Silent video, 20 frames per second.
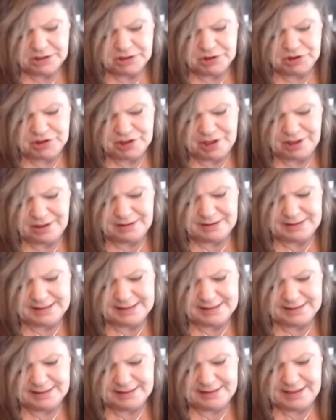
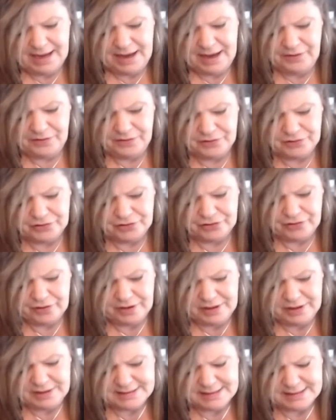Juggling, and now there's
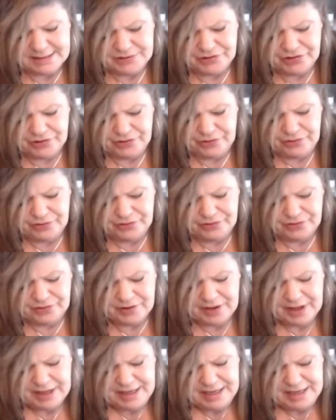trust issues.